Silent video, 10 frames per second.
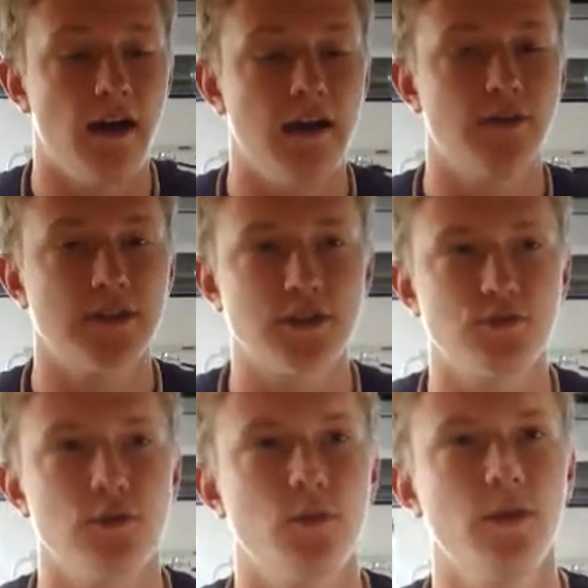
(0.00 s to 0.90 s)
It was
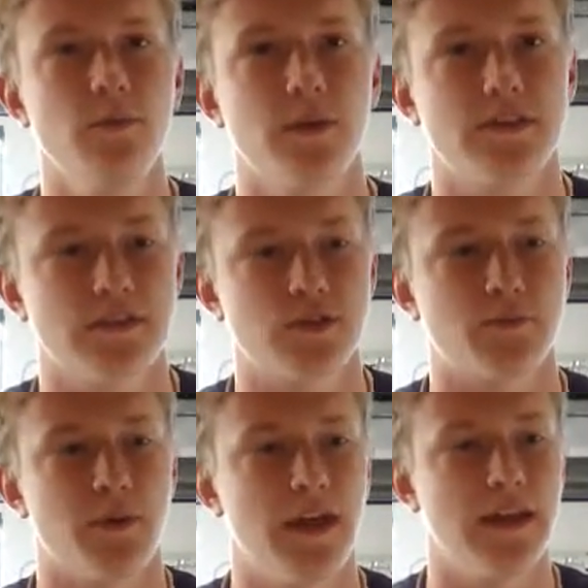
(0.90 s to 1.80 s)
actually really weird because I was
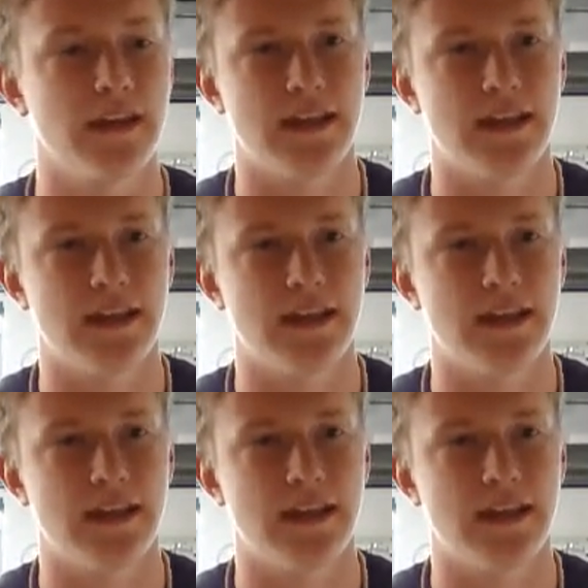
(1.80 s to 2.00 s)
just playing in